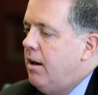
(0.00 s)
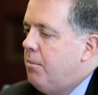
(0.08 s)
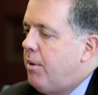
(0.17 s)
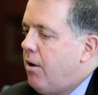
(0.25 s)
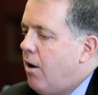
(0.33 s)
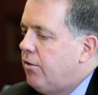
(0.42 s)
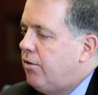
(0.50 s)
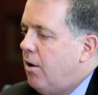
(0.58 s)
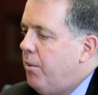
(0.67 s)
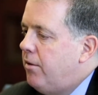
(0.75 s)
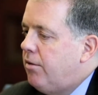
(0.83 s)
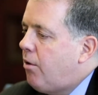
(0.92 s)
but
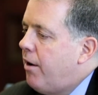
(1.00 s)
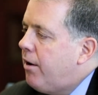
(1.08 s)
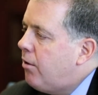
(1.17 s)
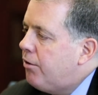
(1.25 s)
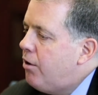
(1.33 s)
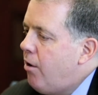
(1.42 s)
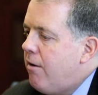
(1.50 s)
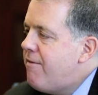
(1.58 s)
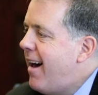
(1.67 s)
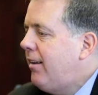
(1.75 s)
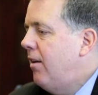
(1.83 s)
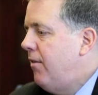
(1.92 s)
also it's critical to your
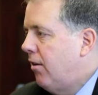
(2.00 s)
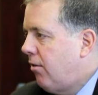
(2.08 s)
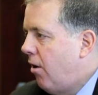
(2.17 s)
effectiveness